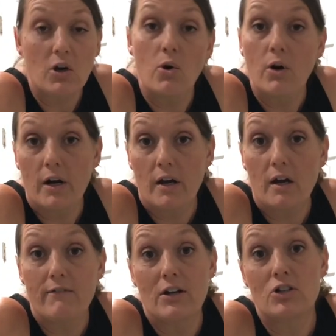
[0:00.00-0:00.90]
quart
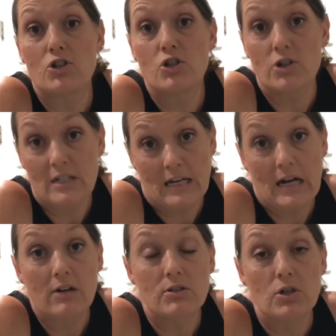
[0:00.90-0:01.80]
of a Jersey
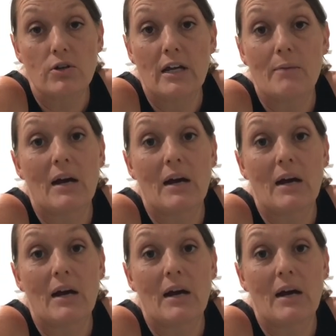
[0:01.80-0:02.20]
cow's cream,